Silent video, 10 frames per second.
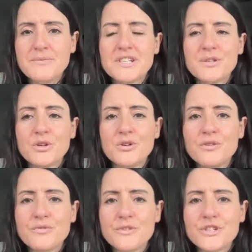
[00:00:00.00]
because we go
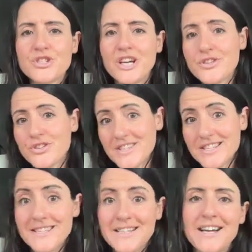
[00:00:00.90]
through those challenges, they
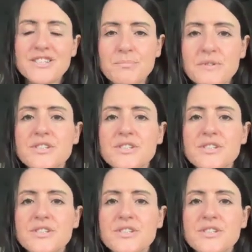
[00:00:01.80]
start to be